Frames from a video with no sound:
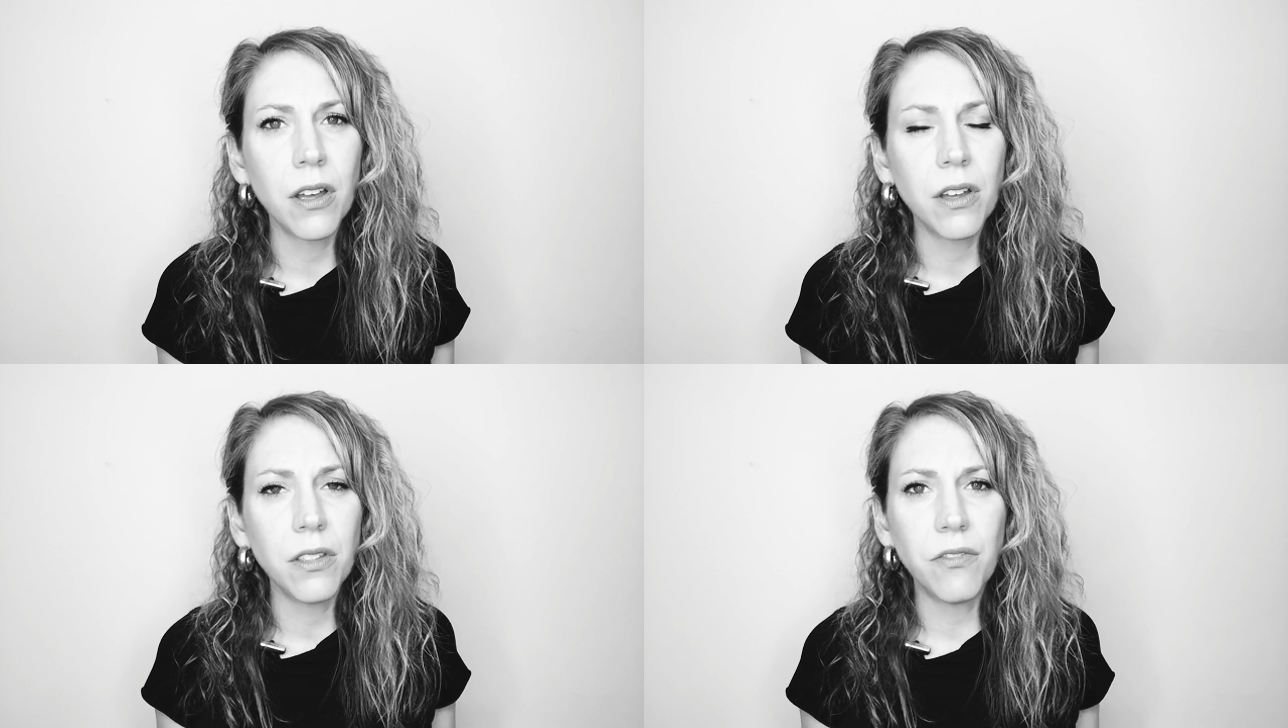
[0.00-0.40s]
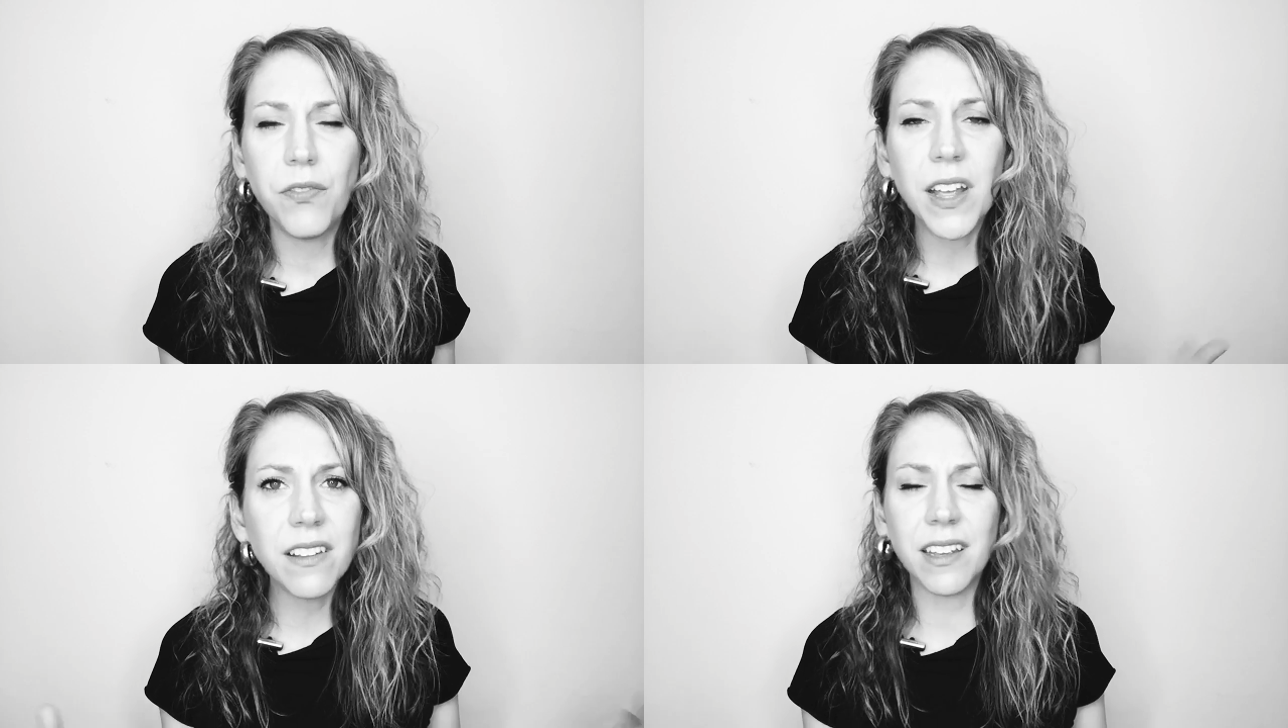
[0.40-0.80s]

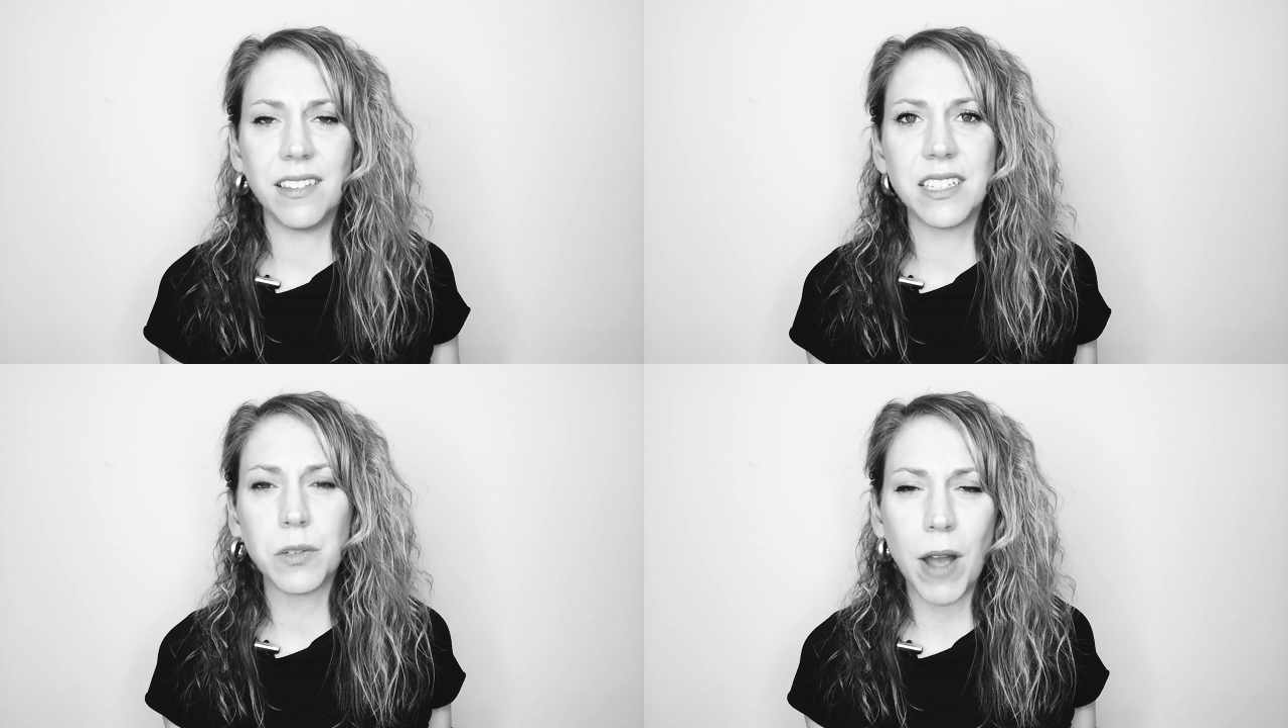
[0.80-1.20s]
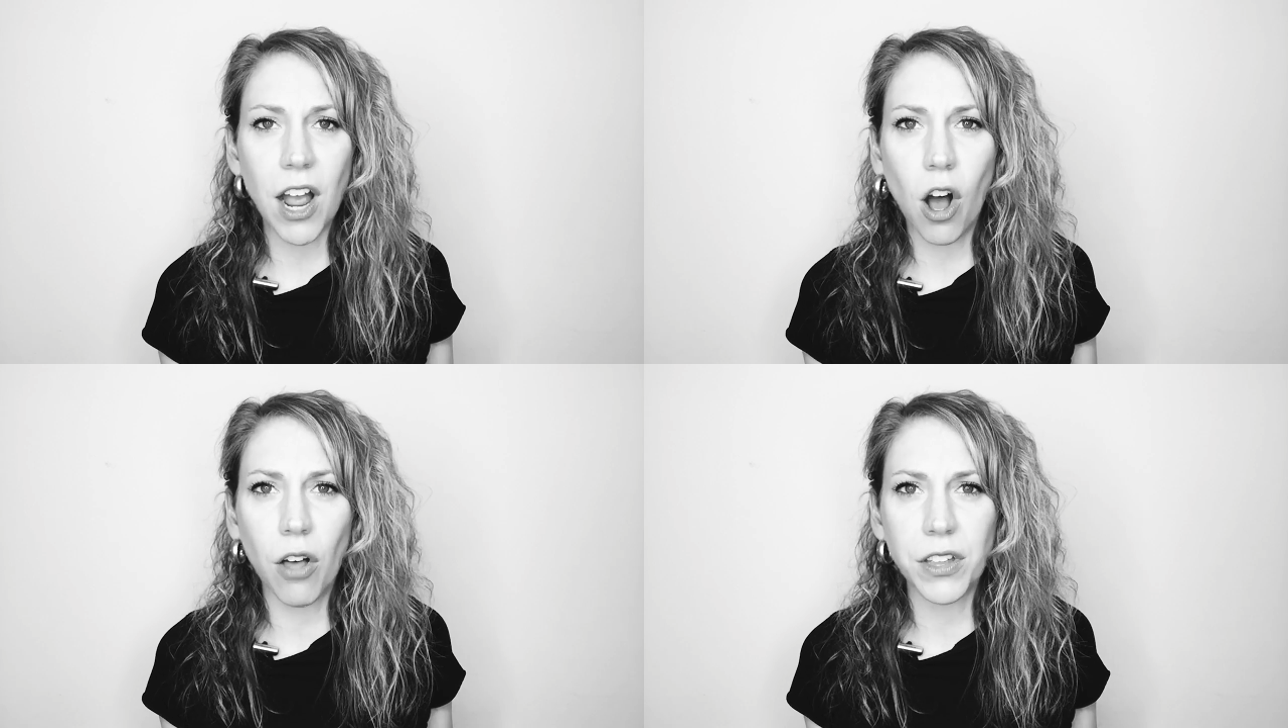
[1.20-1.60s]
feeling this way
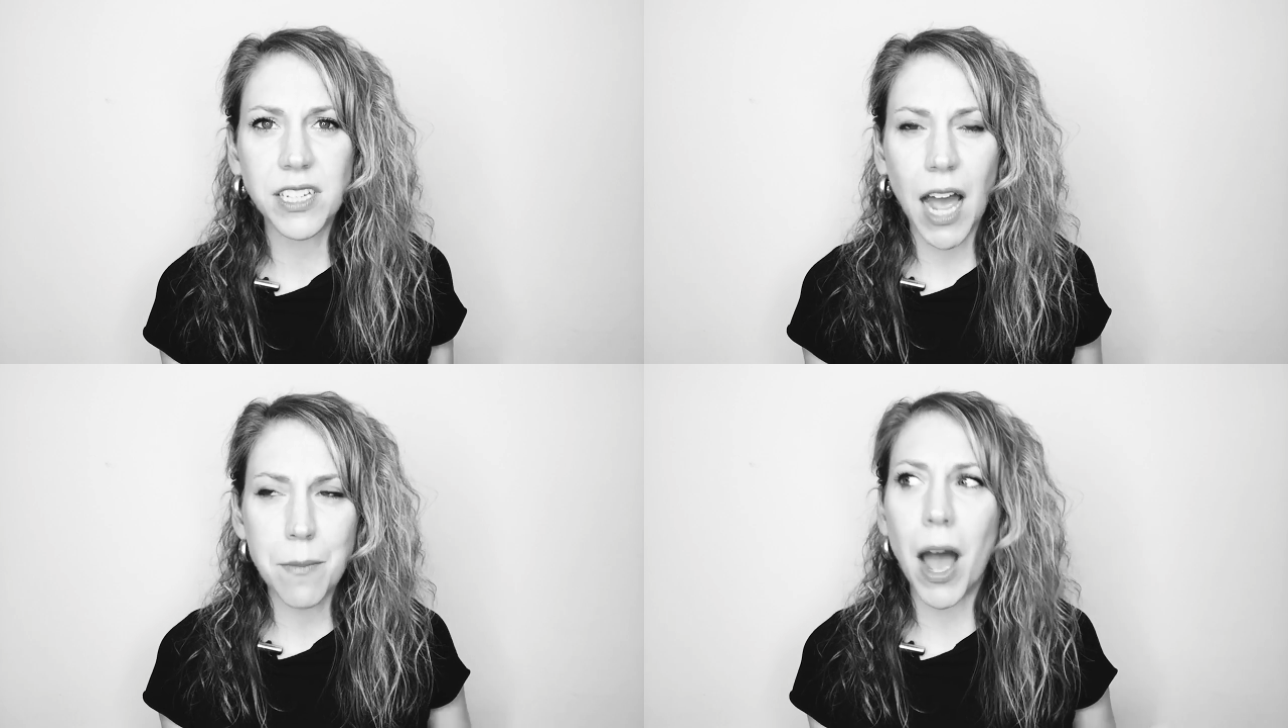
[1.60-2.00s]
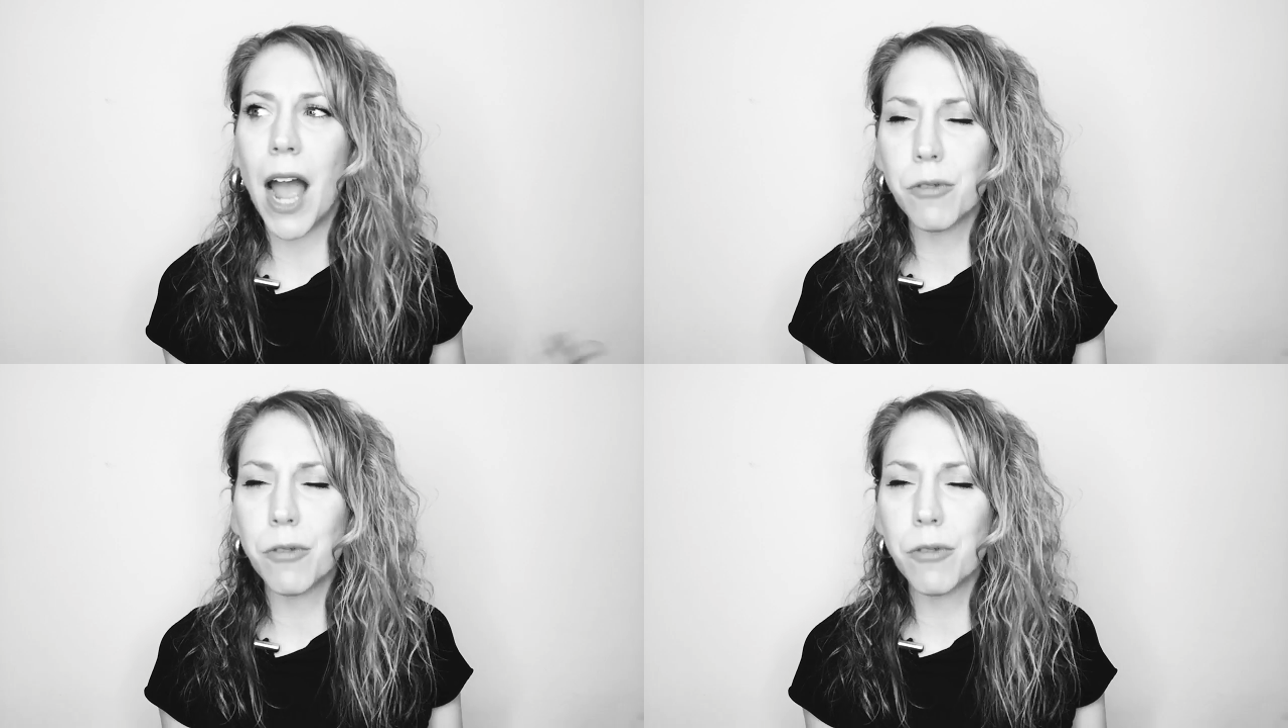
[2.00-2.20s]
all the time. I